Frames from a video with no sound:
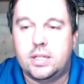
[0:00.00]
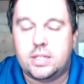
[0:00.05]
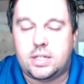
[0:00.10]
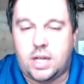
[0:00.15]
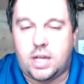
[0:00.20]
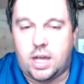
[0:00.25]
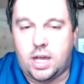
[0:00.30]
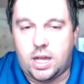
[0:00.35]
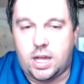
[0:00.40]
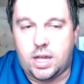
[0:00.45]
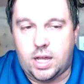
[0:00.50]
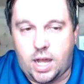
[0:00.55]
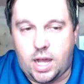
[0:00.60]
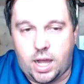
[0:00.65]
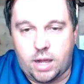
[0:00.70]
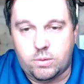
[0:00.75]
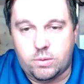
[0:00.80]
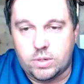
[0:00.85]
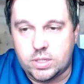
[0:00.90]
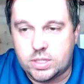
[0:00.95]
uh,
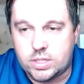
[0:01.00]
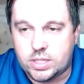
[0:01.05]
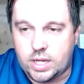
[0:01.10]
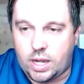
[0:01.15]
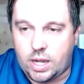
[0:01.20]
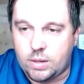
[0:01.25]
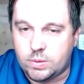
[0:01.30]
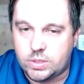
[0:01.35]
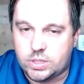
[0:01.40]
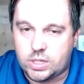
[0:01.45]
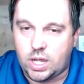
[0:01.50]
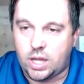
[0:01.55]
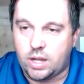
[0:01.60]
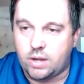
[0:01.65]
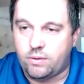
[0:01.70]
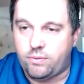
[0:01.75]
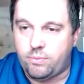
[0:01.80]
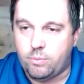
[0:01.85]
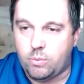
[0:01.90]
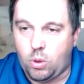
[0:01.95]
I was I was kind
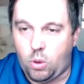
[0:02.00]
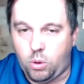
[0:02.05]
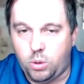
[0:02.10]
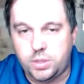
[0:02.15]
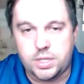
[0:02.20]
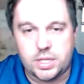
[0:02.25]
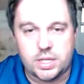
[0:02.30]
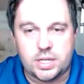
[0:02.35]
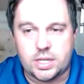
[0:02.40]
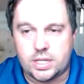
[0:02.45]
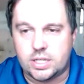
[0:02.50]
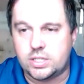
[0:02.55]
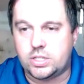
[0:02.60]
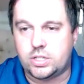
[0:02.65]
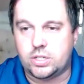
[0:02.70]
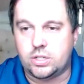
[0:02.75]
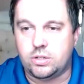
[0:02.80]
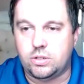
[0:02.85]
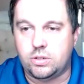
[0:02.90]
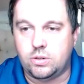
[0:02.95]
of molded
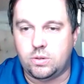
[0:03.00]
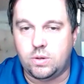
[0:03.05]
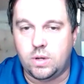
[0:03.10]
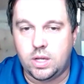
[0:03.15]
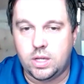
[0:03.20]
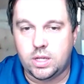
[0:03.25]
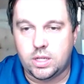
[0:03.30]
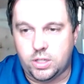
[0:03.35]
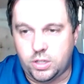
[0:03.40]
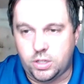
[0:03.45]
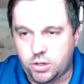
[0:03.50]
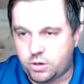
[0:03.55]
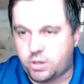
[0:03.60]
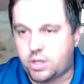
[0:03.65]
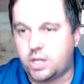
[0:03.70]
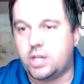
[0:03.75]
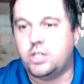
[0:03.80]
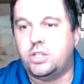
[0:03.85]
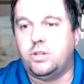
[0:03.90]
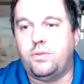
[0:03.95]
into, you're
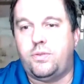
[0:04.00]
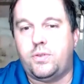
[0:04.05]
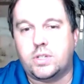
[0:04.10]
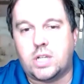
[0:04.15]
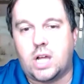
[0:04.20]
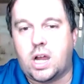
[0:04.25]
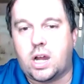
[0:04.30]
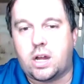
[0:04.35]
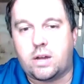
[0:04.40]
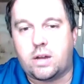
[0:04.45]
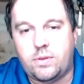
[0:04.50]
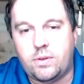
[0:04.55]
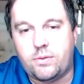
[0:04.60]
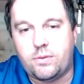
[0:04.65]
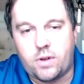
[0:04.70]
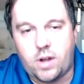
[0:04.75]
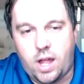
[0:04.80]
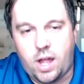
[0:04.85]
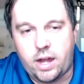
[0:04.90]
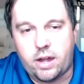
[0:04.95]
going to do photography
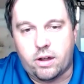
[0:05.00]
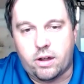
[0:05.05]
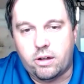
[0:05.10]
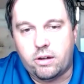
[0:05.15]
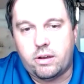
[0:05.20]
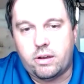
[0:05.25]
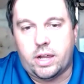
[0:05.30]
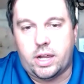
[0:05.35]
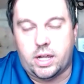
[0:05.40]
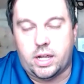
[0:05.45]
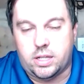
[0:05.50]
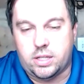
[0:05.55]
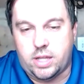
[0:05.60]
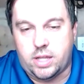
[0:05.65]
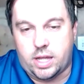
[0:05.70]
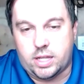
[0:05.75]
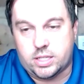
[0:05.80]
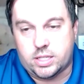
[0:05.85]
for hire, and that's